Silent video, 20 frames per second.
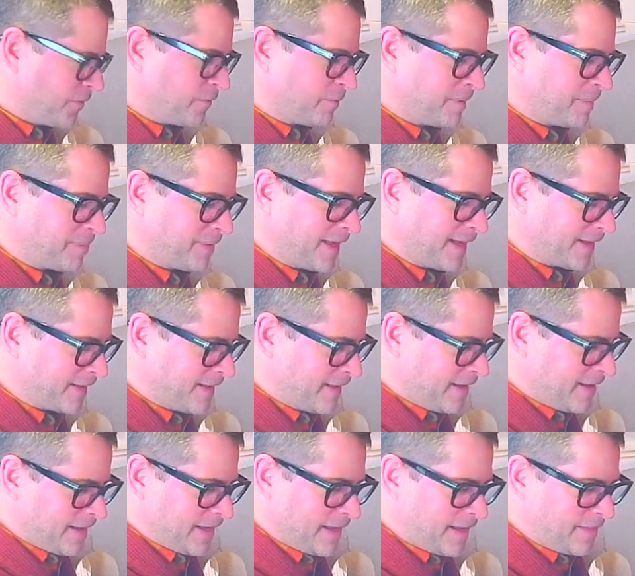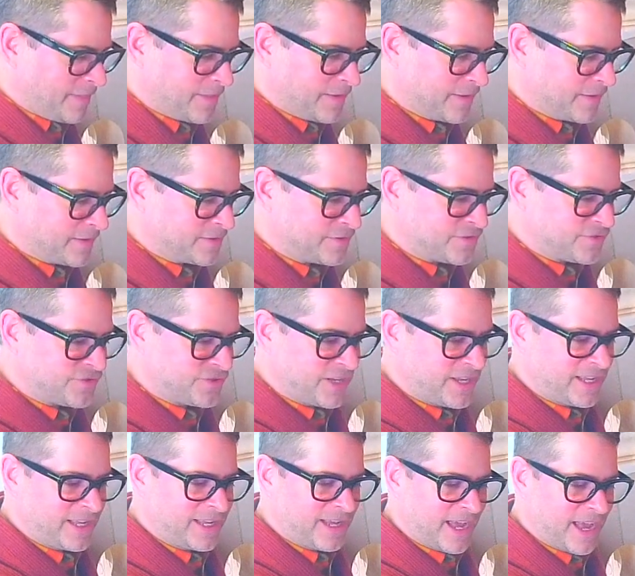would be playing the
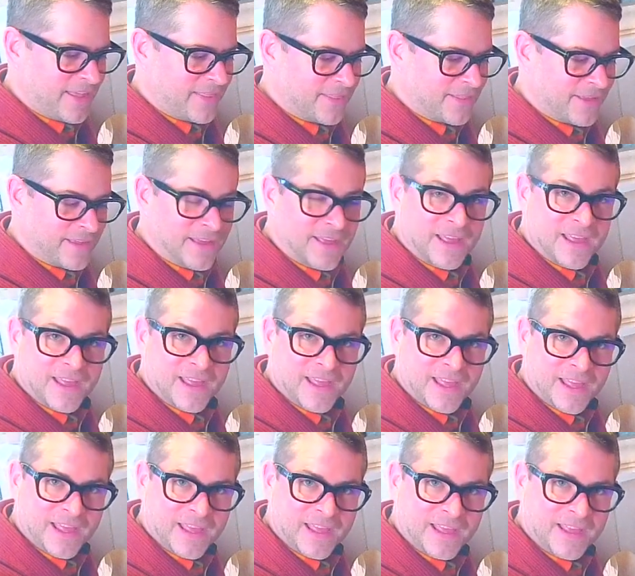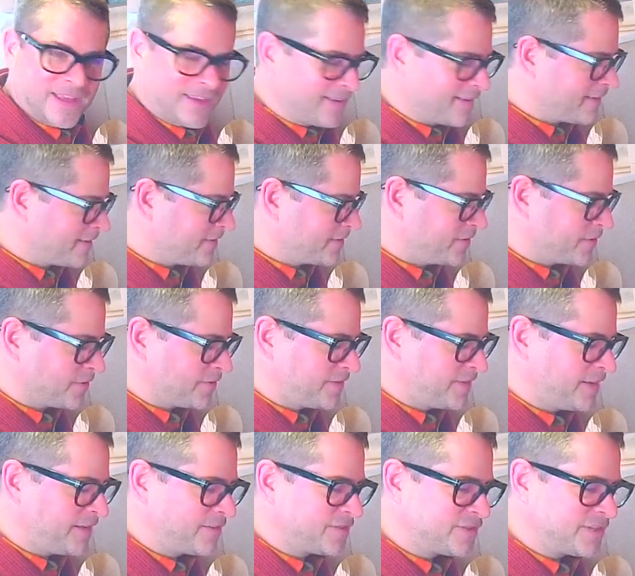G and the E, so
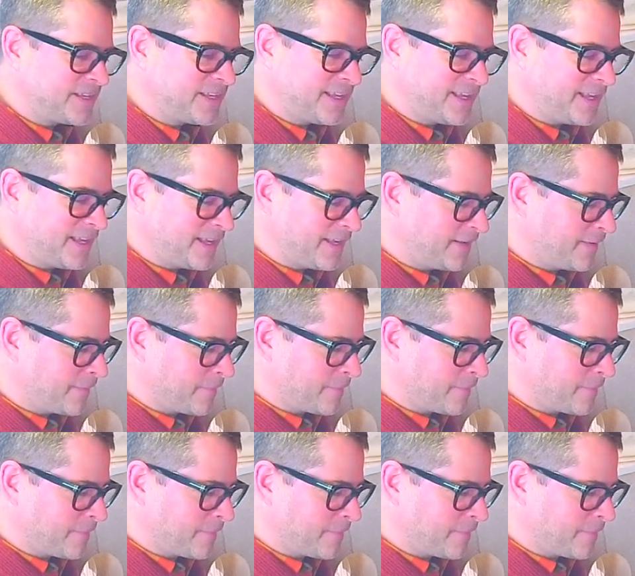C, G, E,